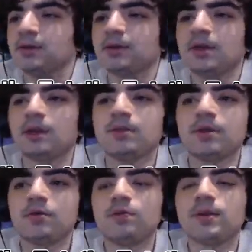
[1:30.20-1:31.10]
they have
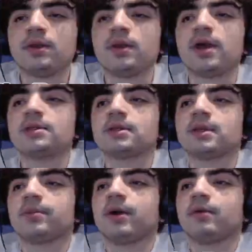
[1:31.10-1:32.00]
been hooping
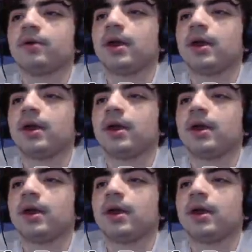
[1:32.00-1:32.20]
nicely, bro.